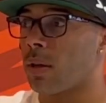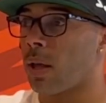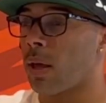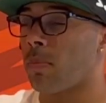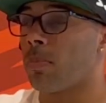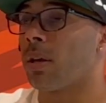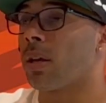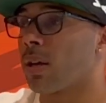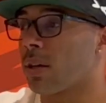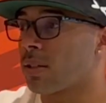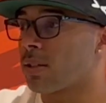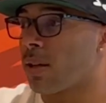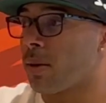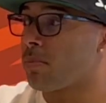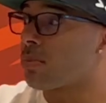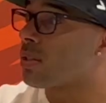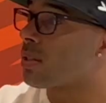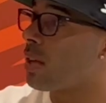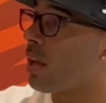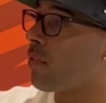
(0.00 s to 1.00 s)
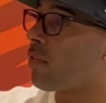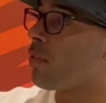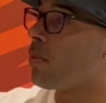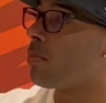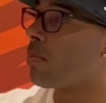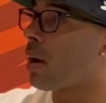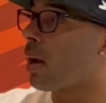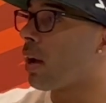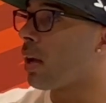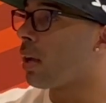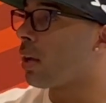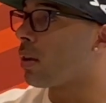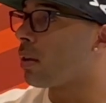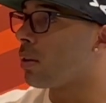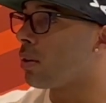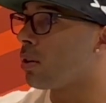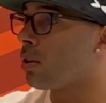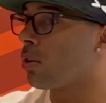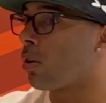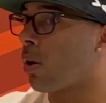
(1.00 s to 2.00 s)
and because I'm safe in my
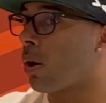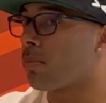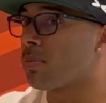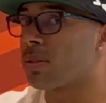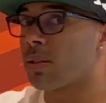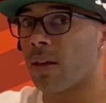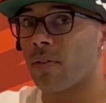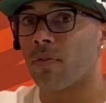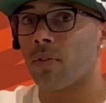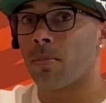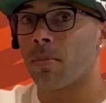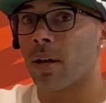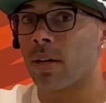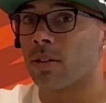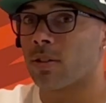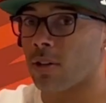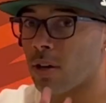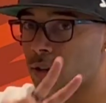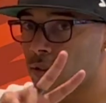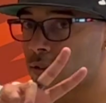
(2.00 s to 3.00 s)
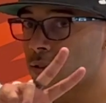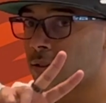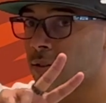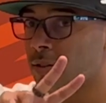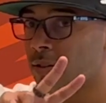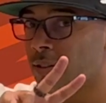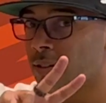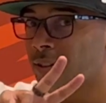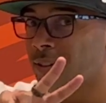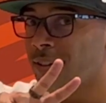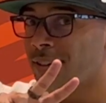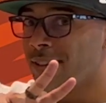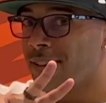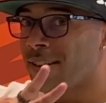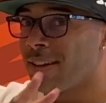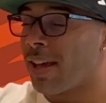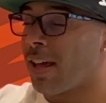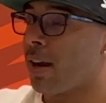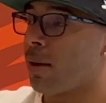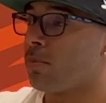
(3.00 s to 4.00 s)
you know I'm safe in my church
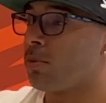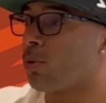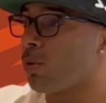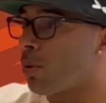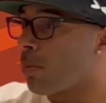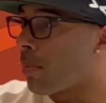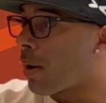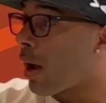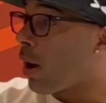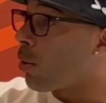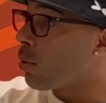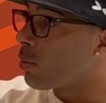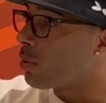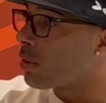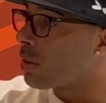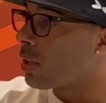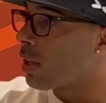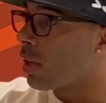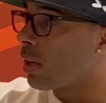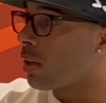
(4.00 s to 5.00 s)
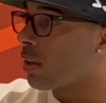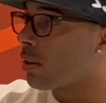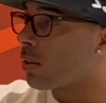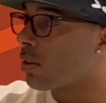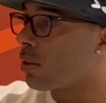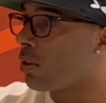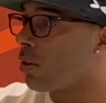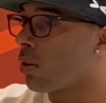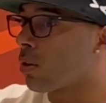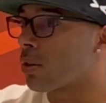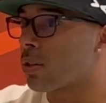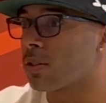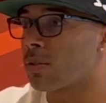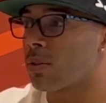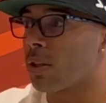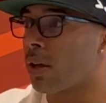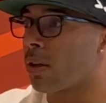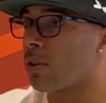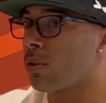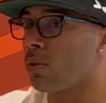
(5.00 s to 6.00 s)
and I'm doing my own thing you know because
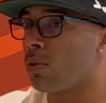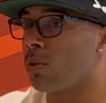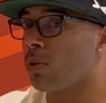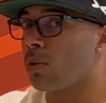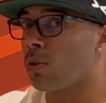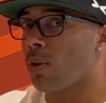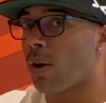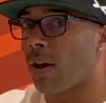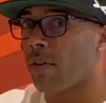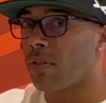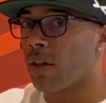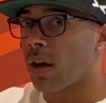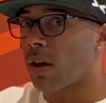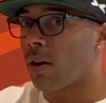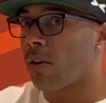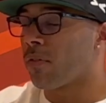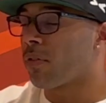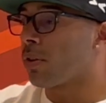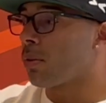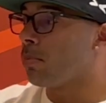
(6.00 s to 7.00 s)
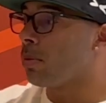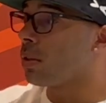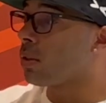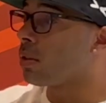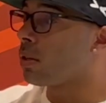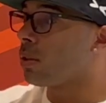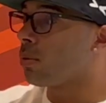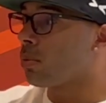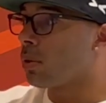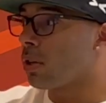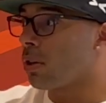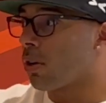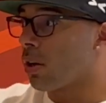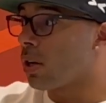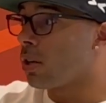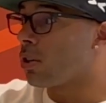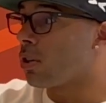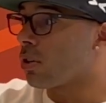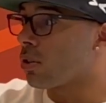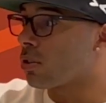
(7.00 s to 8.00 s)
like you, you, have that comfortability when you're
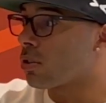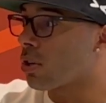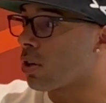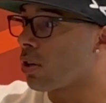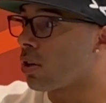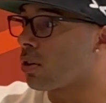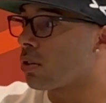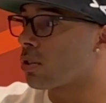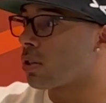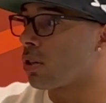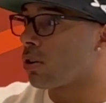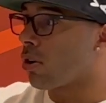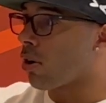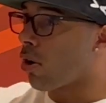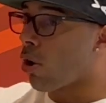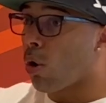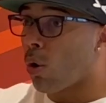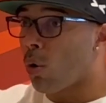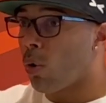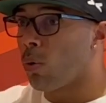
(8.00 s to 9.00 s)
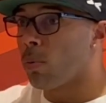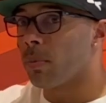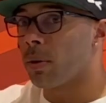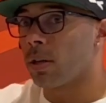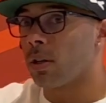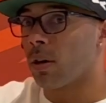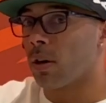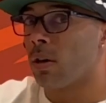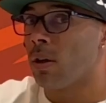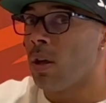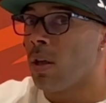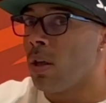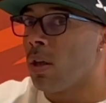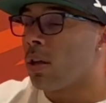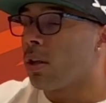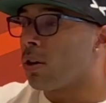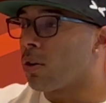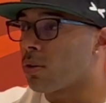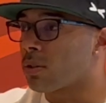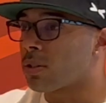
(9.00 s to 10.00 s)
in your church and your home and your
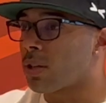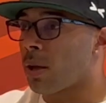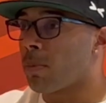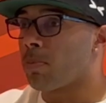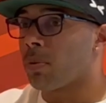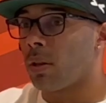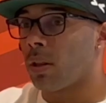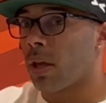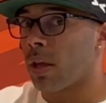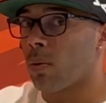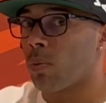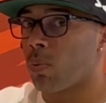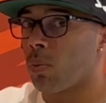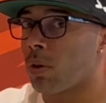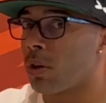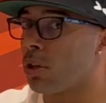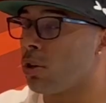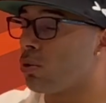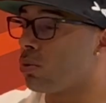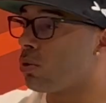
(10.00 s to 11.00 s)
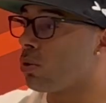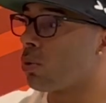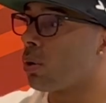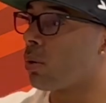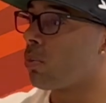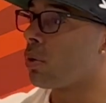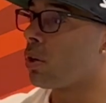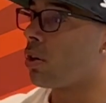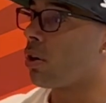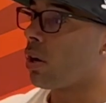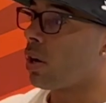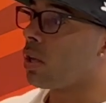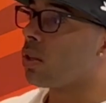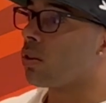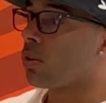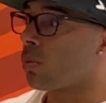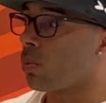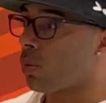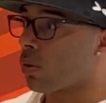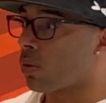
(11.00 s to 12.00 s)
you know it's like but like what are you doing when you're
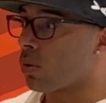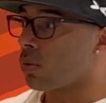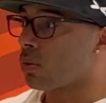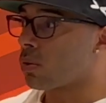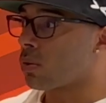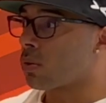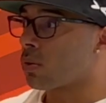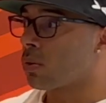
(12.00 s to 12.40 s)
in the world